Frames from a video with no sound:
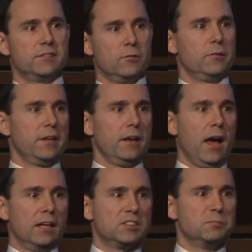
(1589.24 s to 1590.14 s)
is only
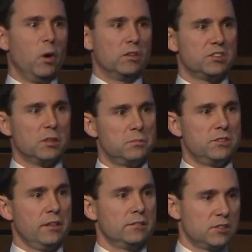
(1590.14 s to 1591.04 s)
a small
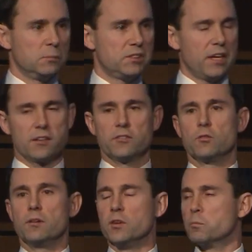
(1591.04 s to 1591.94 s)
subset of the,
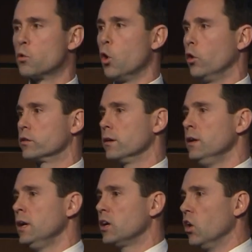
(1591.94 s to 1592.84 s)
the broader
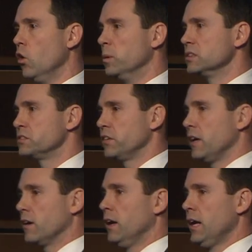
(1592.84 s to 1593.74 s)
global
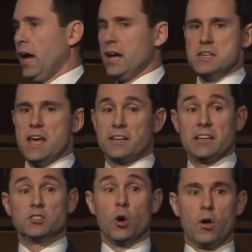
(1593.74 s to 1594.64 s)
sphere, and yet
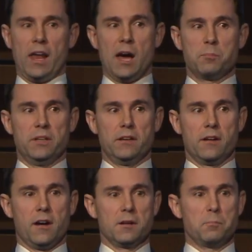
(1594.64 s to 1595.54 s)
it's all happening in
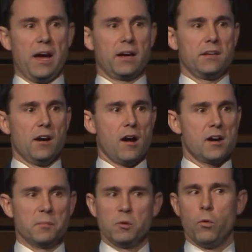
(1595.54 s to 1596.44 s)
our
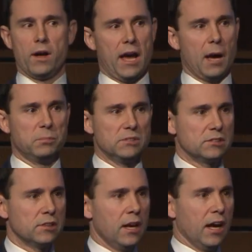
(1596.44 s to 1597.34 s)
backyard. I mean, what
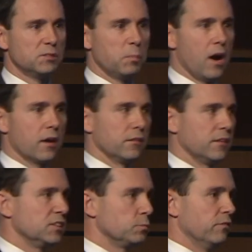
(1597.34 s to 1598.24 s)
happens as part of
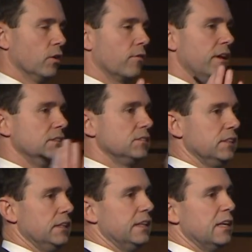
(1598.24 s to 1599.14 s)
this? We've already
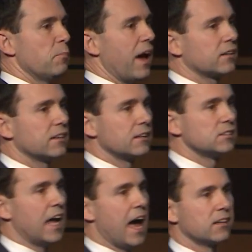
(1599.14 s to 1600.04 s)
seen the impact that
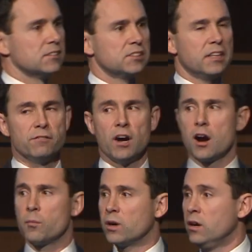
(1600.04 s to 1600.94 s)
it's had on Safe
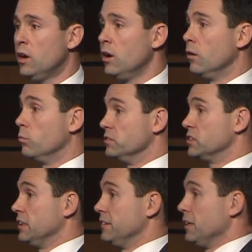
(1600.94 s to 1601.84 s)
Harbor. We've
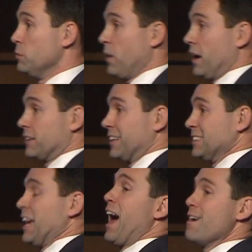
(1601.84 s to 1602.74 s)
seen the impact that
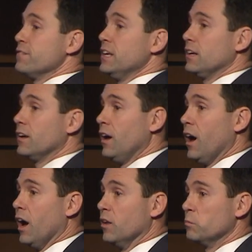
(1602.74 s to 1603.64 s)
it's having
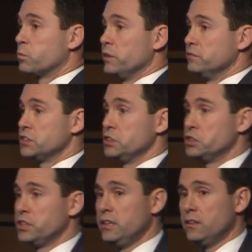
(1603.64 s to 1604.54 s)
on Privacy
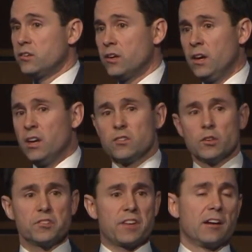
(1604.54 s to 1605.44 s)
Shield.
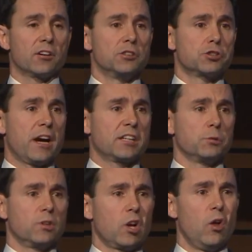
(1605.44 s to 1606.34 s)
So standard
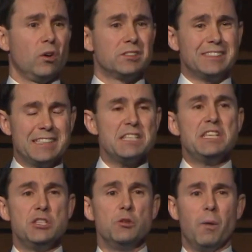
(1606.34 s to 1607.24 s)
contractual clauses, the
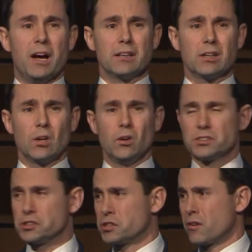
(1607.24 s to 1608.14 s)
EU model
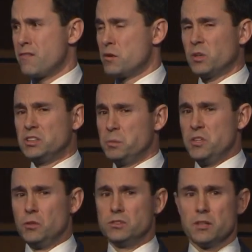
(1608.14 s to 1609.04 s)
clauses, sure, everybody's
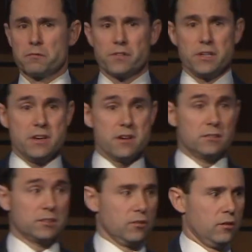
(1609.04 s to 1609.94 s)
been using them for
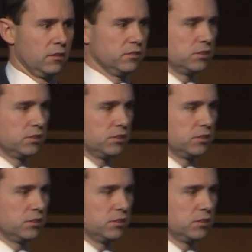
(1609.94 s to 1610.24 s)
years, and all of